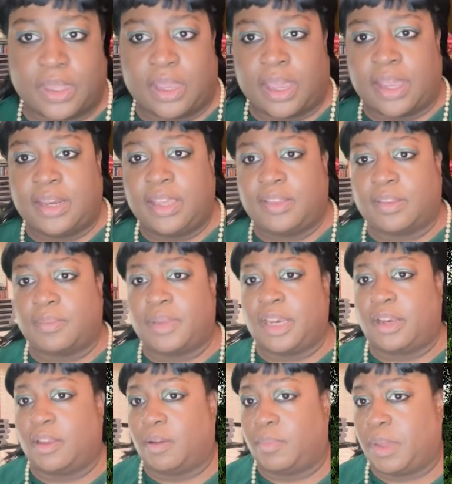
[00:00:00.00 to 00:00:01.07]
I need somebody
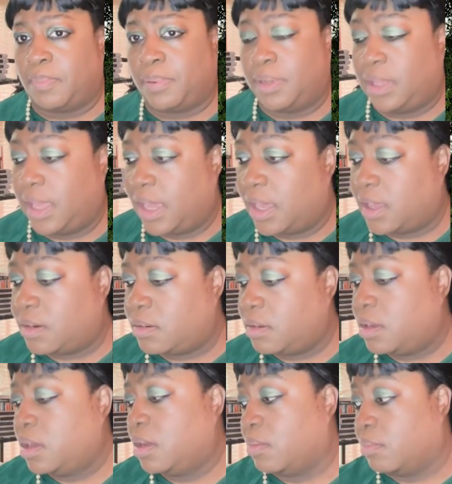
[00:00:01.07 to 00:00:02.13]
to help me plan.
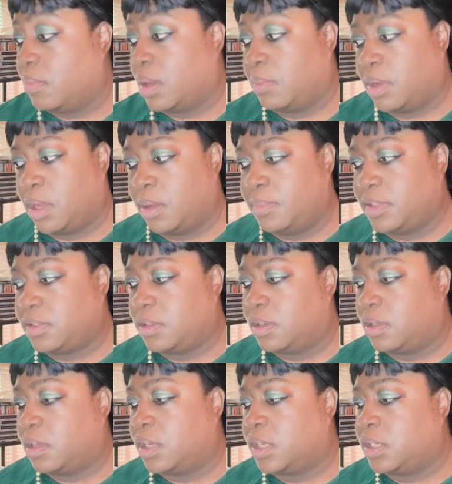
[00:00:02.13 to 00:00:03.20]
My mom is
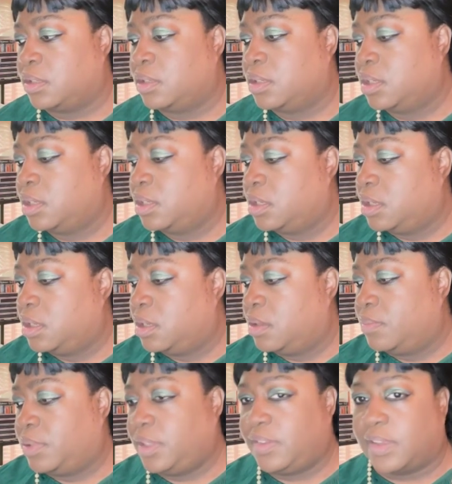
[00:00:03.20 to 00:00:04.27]
gone.
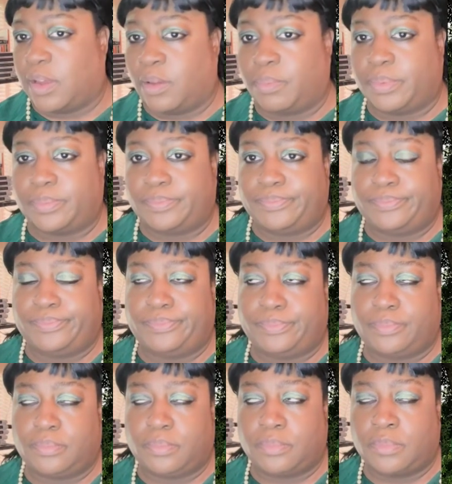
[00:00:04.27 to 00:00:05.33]
Please help.
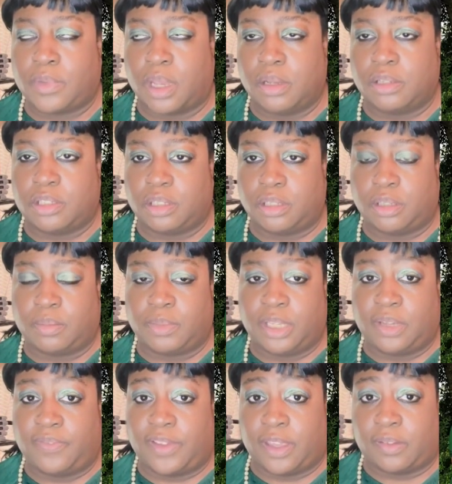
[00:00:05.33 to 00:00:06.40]
She looked me in
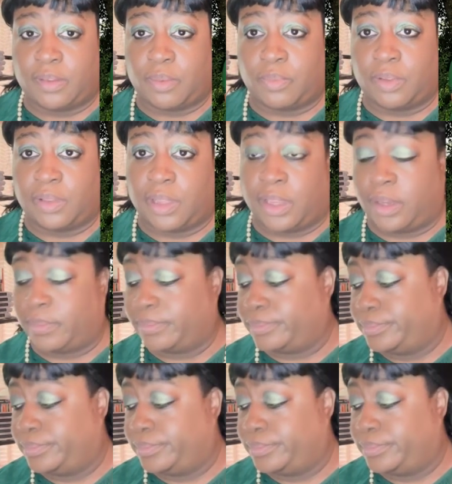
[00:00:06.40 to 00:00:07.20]
the face and was like,